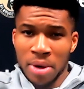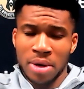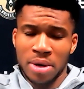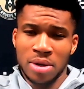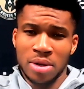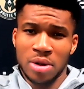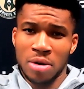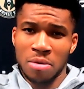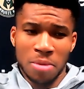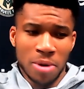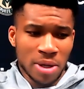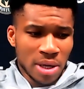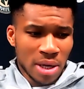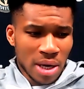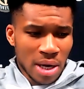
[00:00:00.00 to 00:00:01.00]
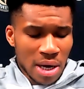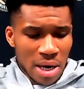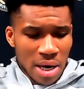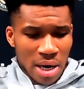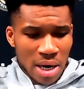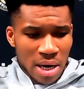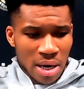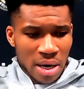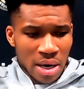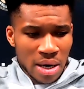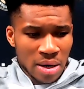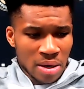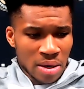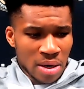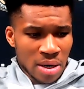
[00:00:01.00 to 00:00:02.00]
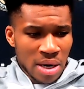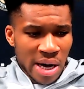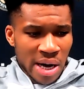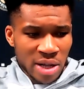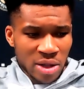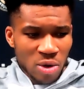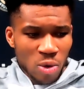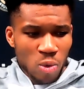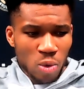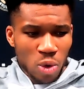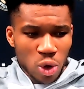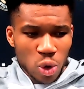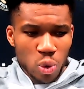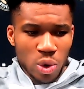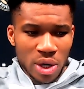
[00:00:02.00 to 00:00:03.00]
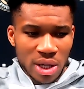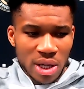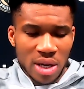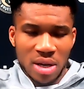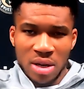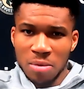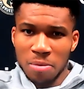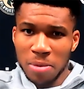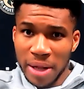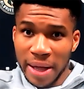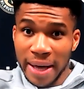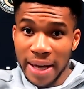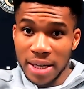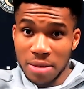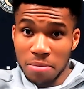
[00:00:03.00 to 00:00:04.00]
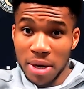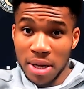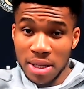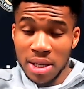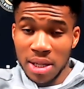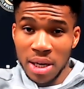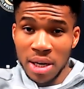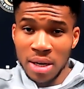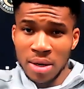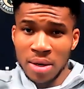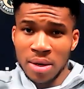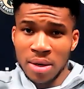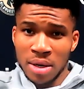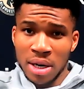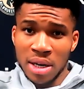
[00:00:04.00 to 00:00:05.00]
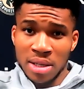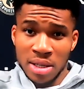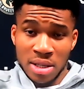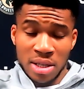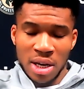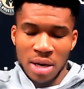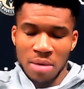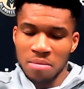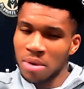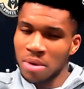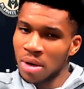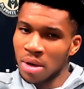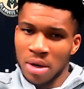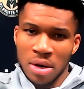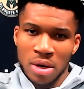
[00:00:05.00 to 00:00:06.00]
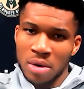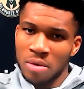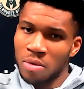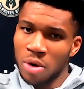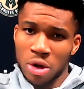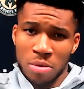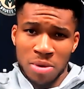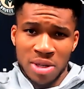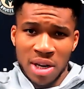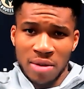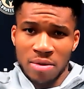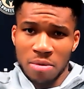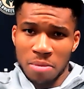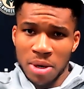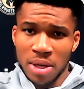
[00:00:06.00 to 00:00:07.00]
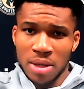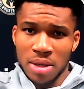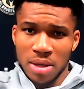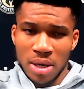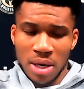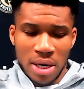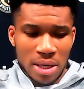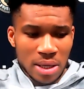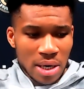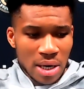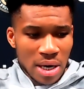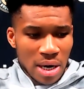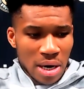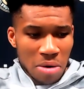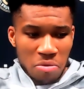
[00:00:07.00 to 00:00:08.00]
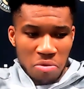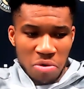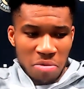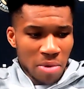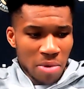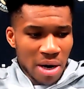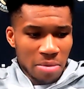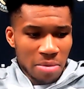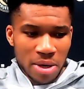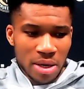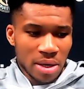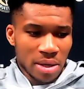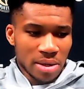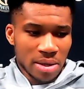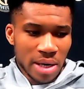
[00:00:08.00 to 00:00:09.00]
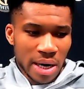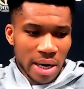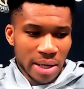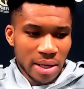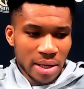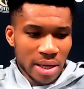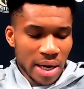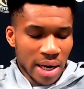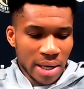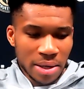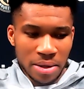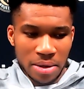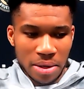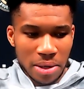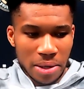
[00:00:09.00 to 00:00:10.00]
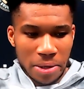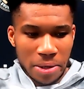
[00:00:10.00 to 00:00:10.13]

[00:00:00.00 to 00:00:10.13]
You know, but I know once we're in a good place mentally as a team, we're going to be tough to beat. And we might be 9-9.